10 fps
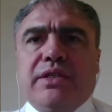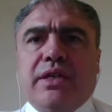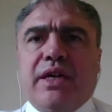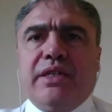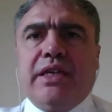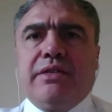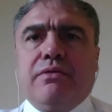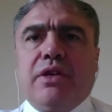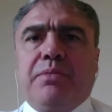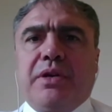In
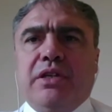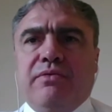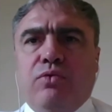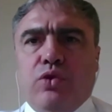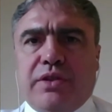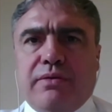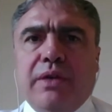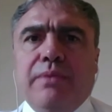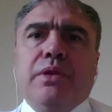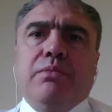Russian,
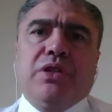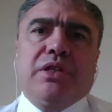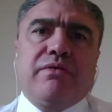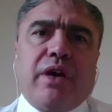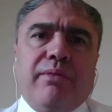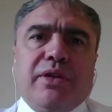this is called,